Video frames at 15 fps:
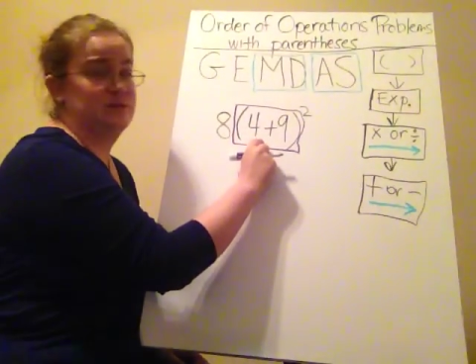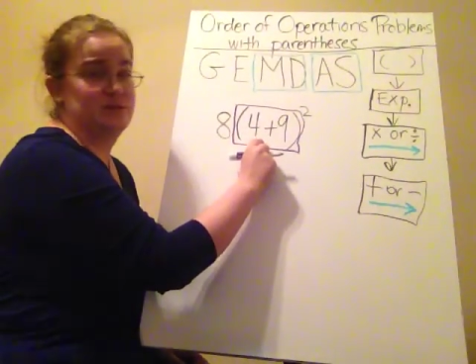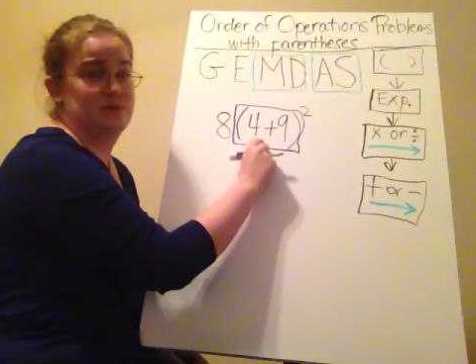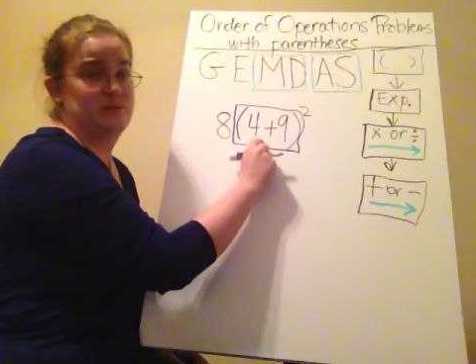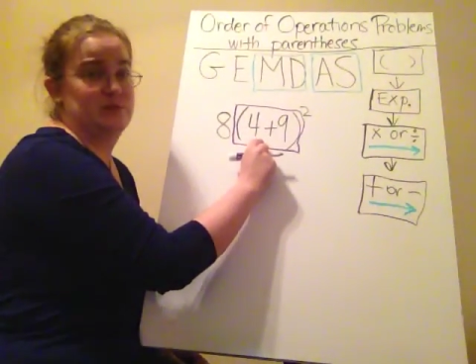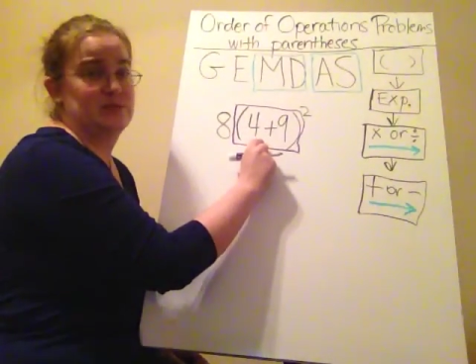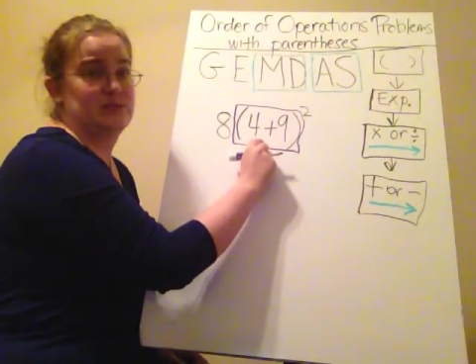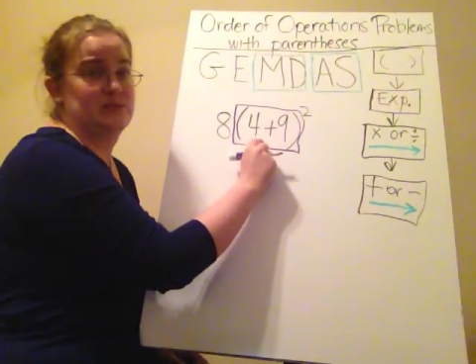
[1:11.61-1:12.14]

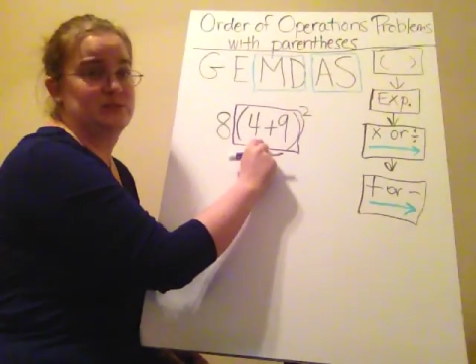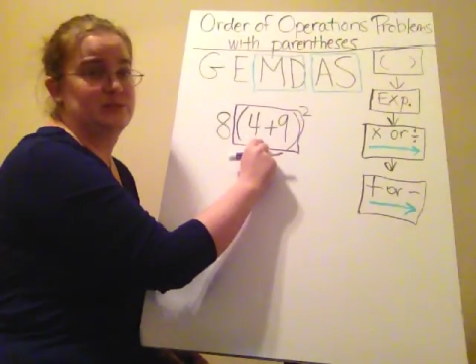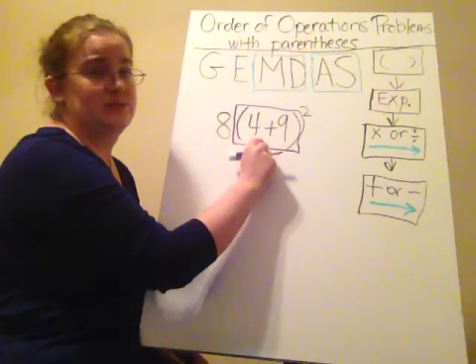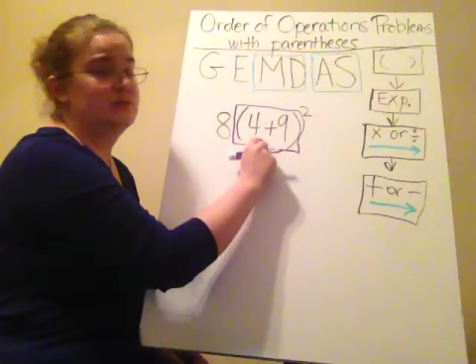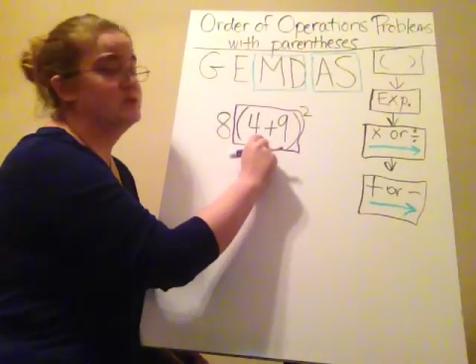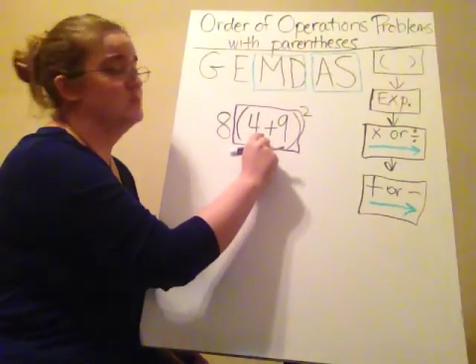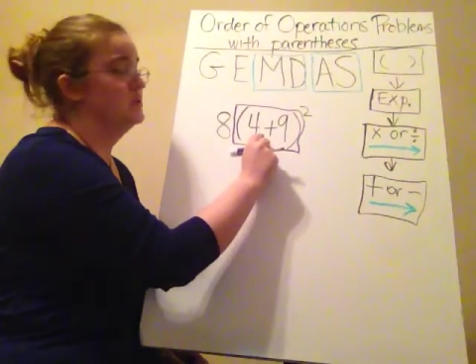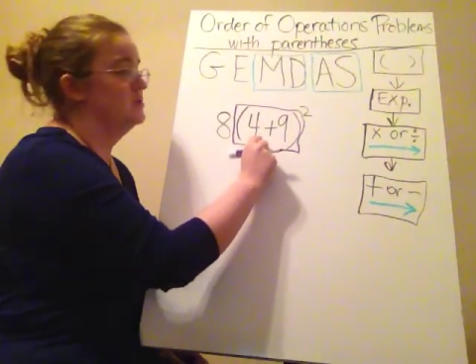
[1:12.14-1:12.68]
grouping
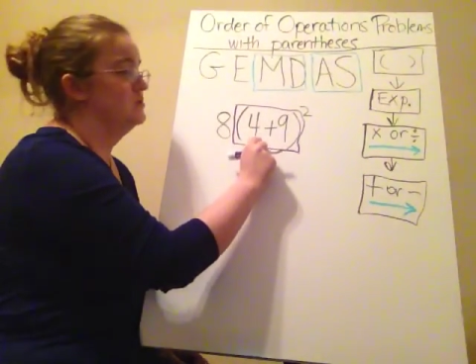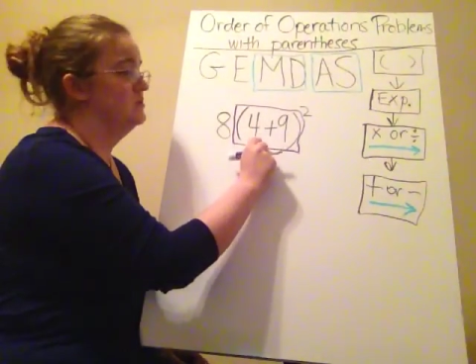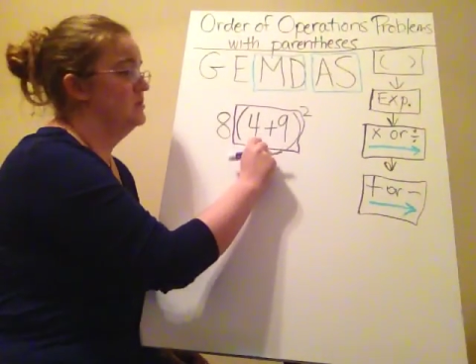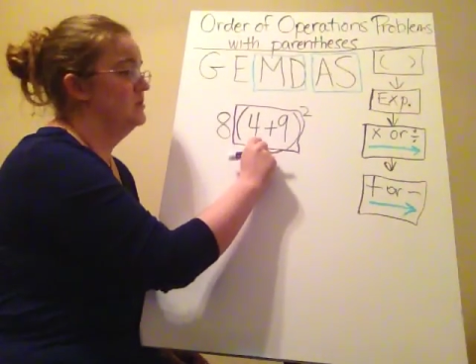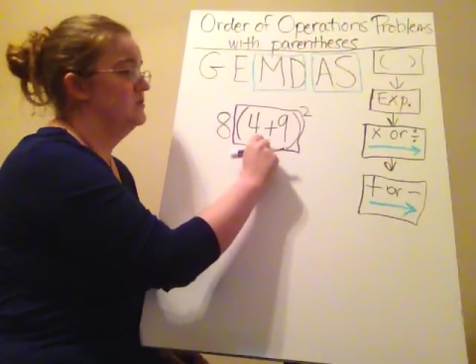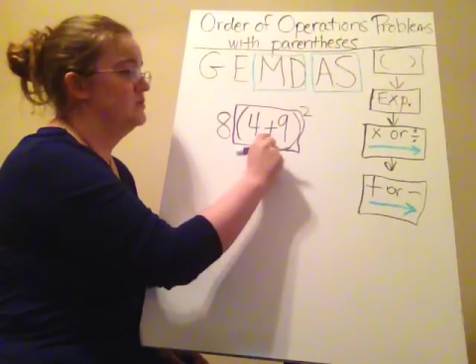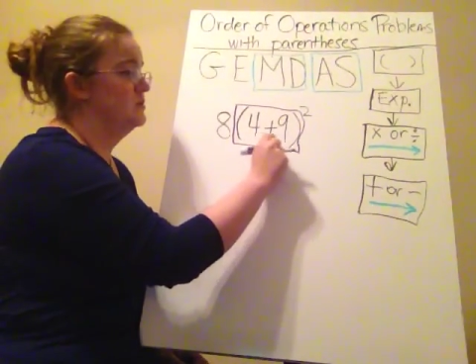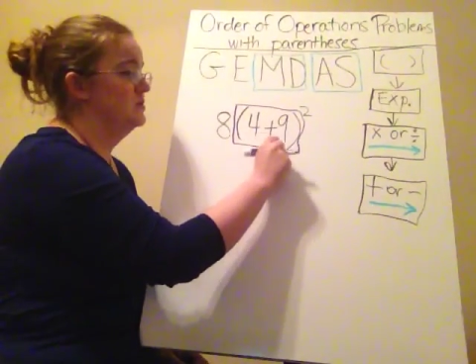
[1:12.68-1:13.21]
symbols, which would
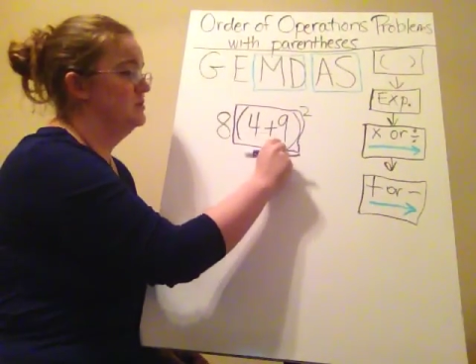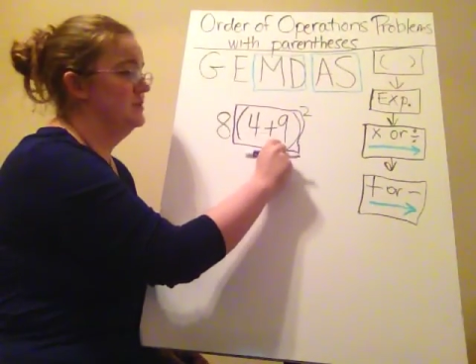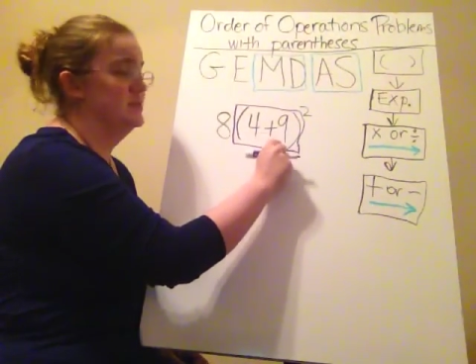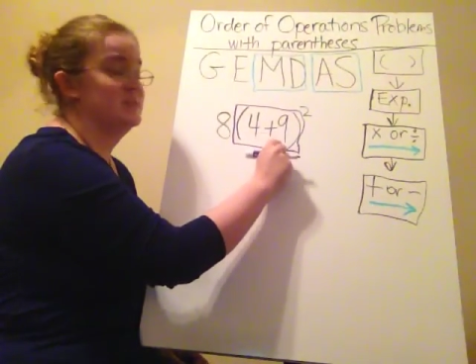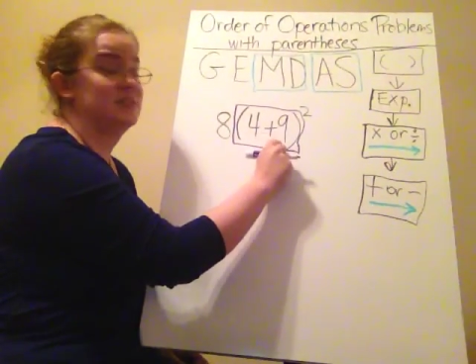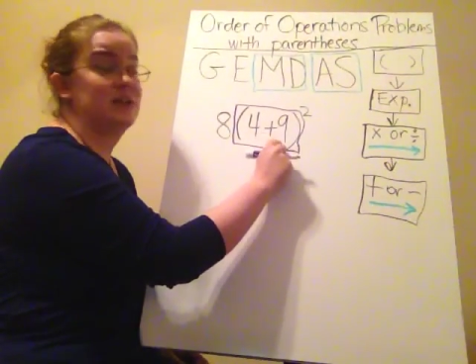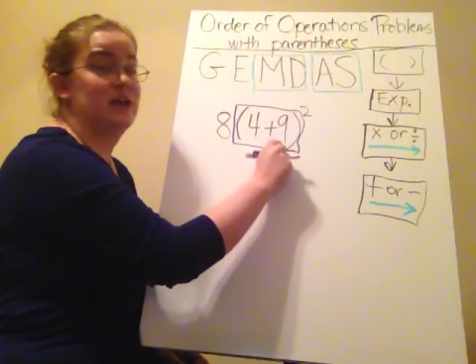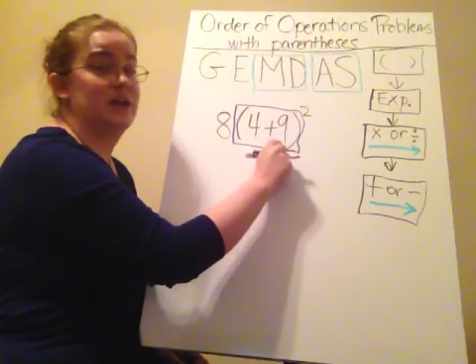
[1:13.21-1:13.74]
be 4
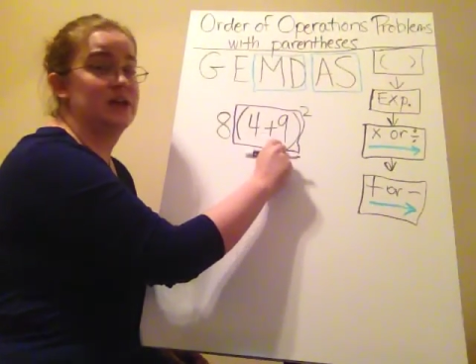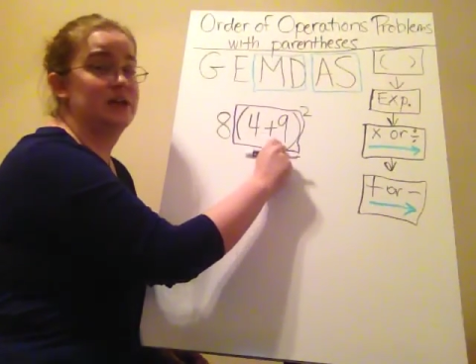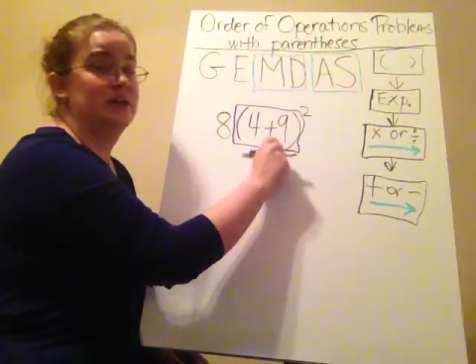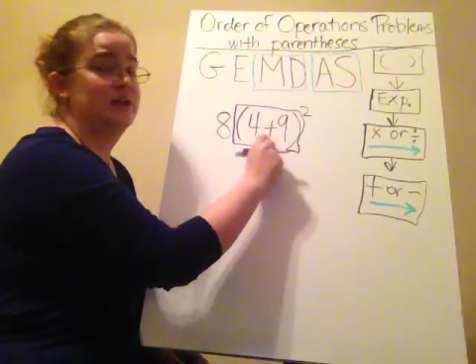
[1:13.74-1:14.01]
plus 9.